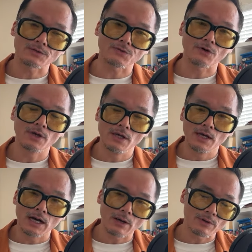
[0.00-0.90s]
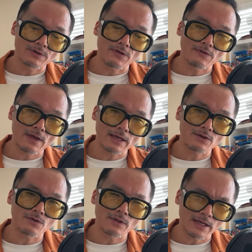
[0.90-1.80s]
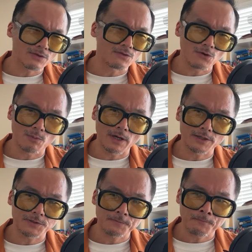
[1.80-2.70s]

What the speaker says: So I want to say thank you so much.